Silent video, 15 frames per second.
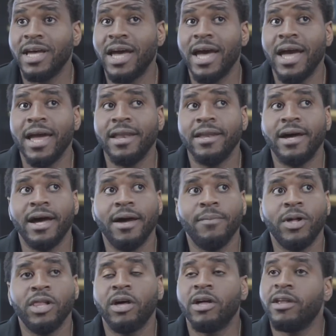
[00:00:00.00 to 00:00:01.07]
and
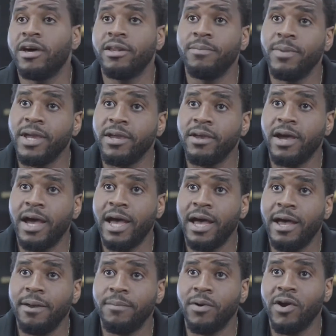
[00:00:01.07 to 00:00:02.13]
a lot of other big
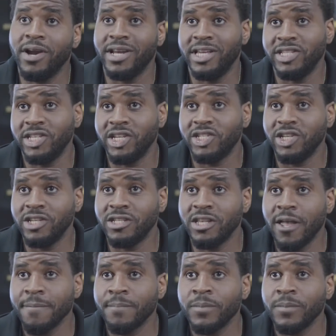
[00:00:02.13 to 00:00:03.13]
organizations.